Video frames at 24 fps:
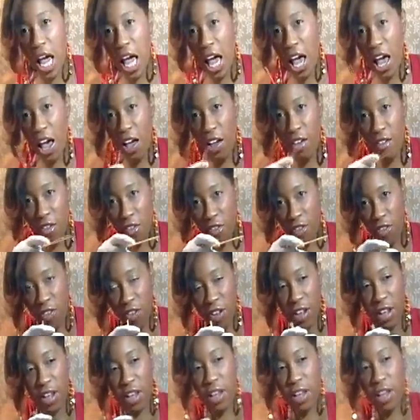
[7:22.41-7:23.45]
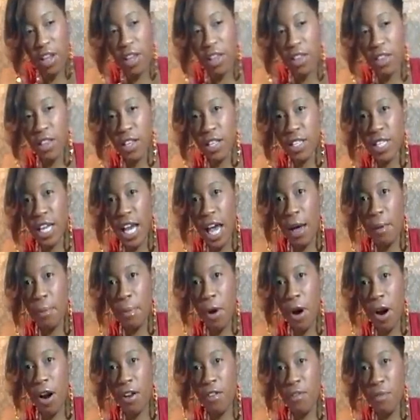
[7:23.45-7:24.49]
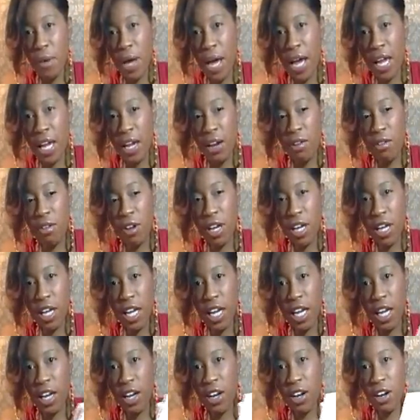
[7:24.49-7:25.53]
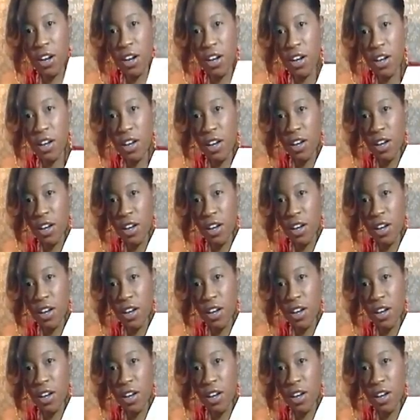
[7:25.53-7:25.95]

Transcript: have the top part of my earring here,